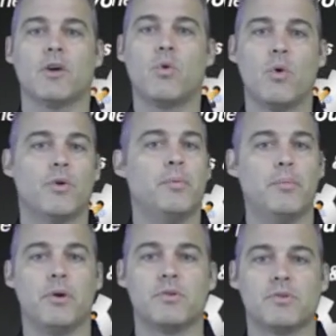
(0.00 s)
the quote or
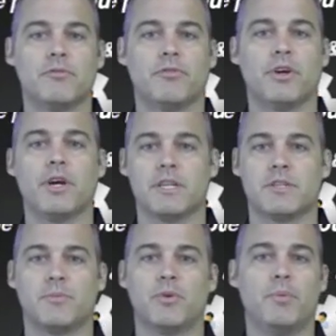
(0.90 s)
proposal for your
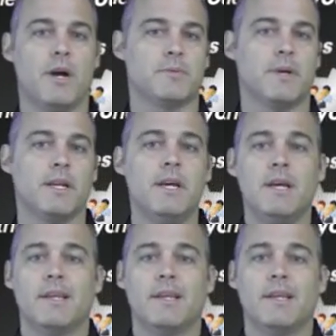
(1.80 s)
customer or prospect